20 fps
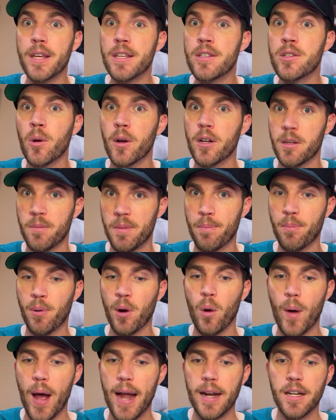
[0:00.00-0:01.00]
He's going to be
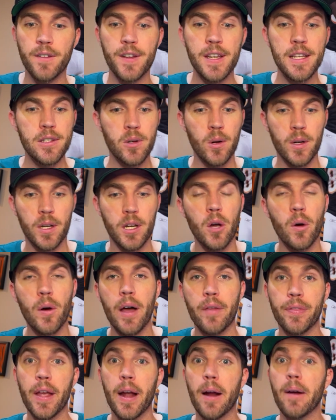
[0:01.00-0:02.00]
proactive. He's going to go
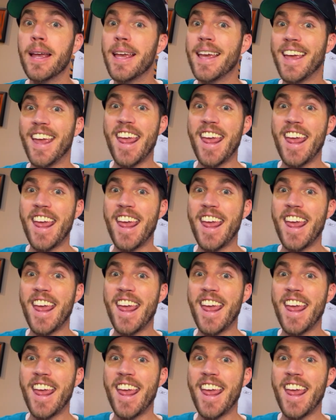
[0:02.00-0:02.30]
out there.